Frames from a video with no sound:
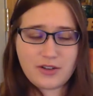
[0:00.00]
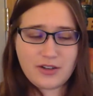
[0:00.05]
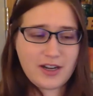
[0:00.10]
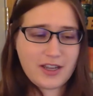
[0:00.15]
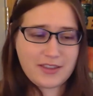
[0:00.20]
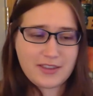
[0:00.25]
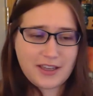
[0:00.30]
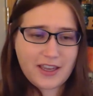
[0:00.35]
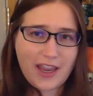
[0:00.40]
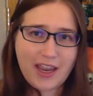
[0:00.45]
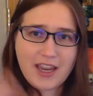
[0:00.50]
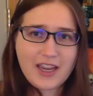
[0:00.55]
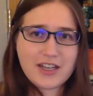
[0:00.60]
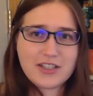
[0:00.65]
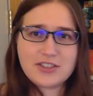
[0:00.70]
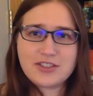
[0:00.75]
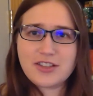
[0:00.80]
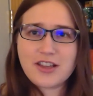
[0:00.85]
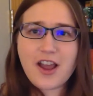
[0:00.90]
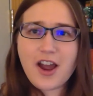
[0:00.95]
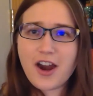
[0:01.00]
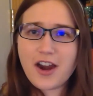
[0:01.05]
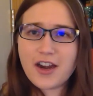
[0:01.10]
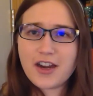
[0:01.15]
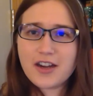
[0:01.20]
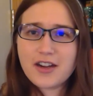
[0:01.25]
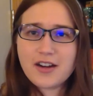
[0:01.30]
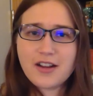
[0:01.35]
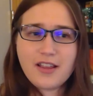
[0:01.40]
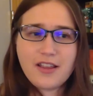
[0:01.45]
or not the cage, the
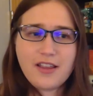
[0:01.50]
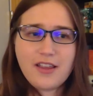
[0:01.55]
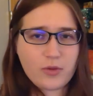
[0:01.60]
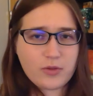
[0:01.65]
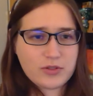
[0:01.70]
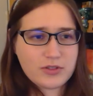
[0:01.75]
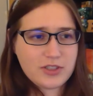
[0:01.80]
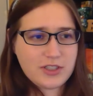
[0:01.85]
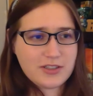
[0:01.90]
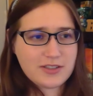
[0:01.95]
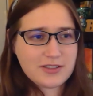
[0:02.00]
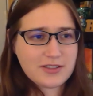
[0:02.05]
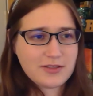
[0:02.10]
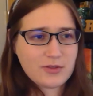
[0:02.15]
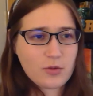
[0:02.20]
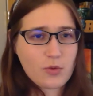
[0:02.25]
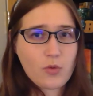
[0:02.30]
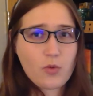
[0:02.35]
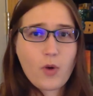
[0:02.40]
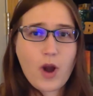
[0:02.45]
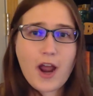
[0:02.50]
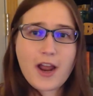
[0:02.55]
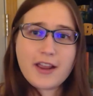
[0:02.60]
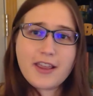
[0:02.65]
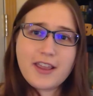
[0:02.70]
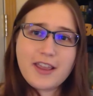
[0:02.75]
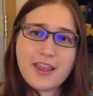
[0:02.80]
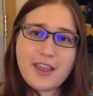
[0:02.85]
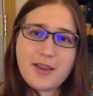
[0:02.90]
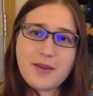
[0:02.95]
cart. She's
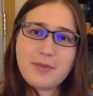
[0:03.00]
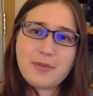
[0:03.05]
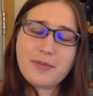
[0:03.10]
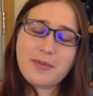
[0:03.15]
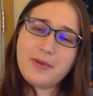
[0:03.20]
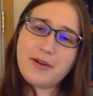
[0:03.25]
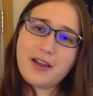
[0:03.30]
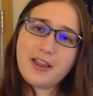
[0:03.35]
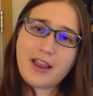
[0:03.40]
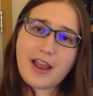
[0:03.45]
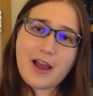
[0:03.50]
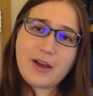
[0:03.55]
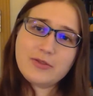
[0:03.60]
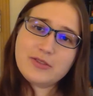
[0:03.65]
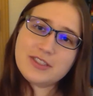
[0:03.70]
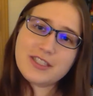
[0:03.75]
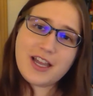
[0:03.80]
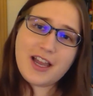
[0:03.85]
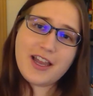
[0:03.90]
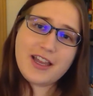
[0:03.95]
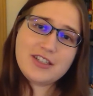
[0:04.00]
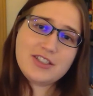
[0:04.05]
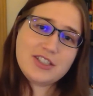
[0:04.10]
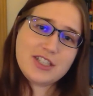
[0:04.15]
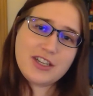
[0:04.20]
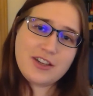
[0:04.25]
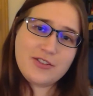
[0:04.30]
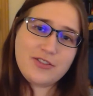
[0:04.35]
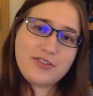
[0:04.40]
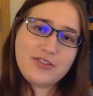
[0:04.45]
rocking him outside, she
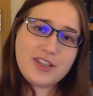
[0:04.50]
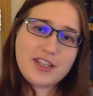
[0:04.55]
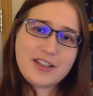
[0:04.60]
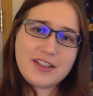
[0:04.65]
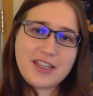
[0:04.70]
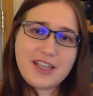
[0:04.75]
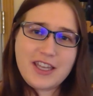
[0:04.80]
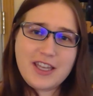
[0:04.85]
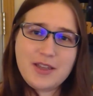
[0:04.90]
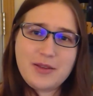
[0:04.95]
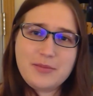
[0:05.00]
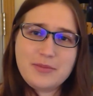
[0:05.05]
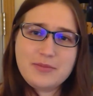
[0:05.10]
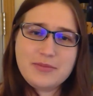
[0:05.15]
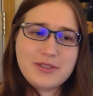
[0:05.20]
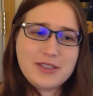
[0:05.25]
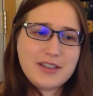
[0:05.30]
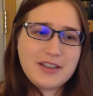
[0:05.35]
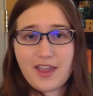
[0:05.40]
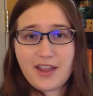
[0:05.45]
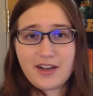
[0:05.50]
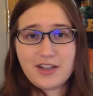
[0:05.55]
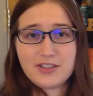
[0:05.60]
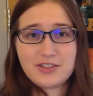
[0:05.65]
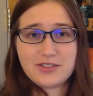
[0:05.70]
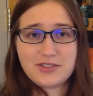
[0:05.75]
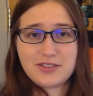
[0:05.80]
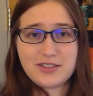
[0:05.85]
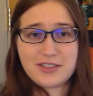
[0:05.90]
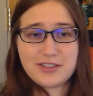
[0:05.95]
can feel him, and
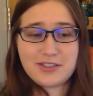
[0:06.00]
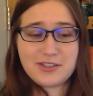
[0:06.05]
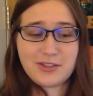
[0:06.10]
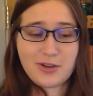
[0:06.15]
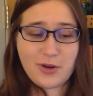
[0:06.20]
it's